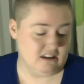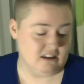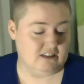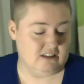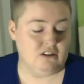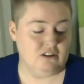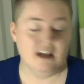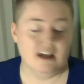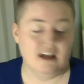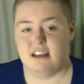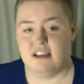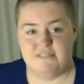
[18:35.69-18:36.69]
He looked
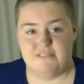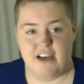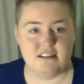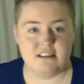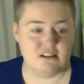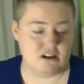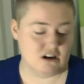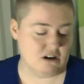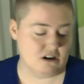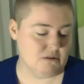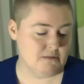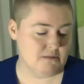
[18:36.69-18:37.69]
nice on fast
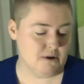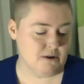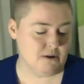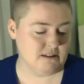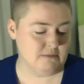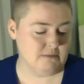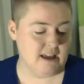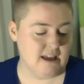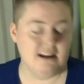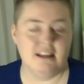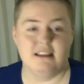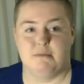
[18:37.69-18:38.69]
dirt when he broke his
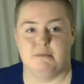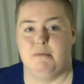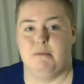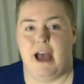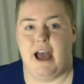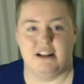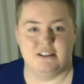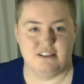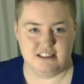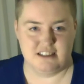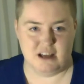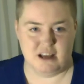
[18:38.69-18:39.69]
maiden at the Pea Patch
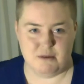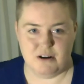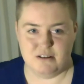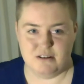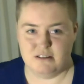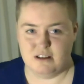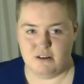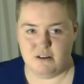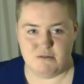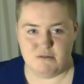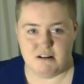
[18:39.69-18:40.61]
this summer, so